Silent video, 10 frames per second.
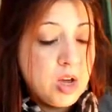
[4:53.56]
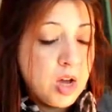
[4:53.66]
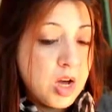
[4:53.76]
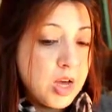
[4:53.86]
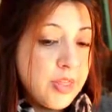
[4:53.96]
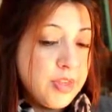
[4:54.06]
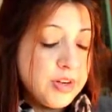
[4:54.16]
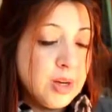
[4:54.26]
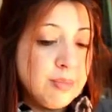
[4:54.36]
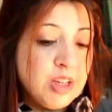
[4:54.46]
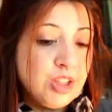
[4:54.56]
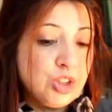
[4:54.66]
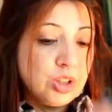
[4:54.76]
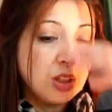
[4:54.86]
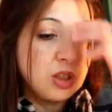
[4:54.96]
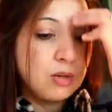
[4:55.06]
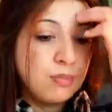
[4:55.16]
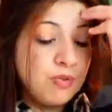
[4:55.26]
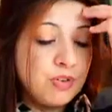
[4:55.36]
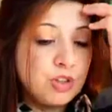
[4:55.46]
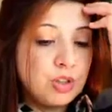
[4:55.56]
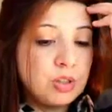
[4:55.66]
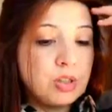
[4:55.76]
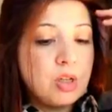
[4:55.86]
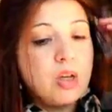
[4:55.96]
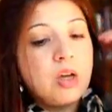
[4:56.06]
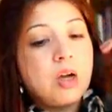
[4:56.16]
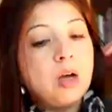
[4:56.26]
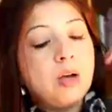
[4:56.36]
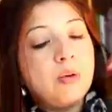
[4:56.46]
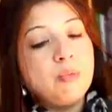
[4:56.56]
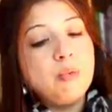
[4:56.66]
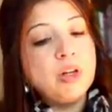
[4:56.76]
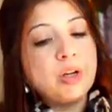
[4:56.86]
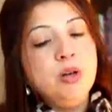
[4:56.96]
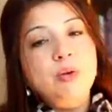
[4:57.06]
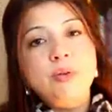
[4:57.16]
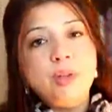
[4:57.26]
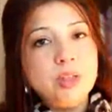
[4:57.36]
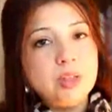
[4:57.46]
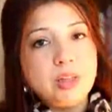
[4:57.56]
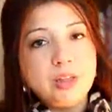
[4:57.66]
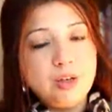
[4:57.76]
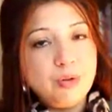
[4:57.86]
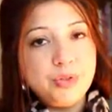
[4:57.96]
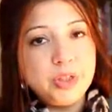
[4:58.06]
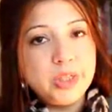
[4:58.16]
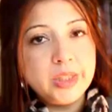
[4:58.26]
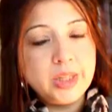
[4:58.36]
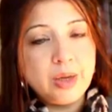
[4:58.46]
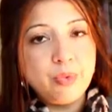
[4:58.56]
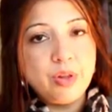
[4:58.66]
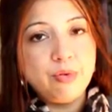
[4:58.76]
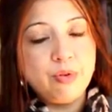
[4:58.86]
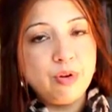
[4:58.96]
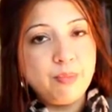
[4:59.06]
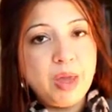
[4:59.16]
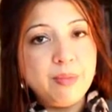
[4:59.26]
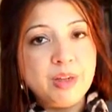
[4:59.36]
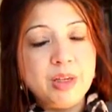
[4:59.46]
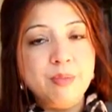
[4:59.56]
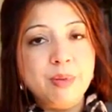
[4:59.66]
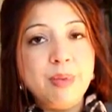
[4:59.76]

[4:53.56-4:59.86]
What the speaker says: The termination provisions will include things like the notice and whether or not payment can be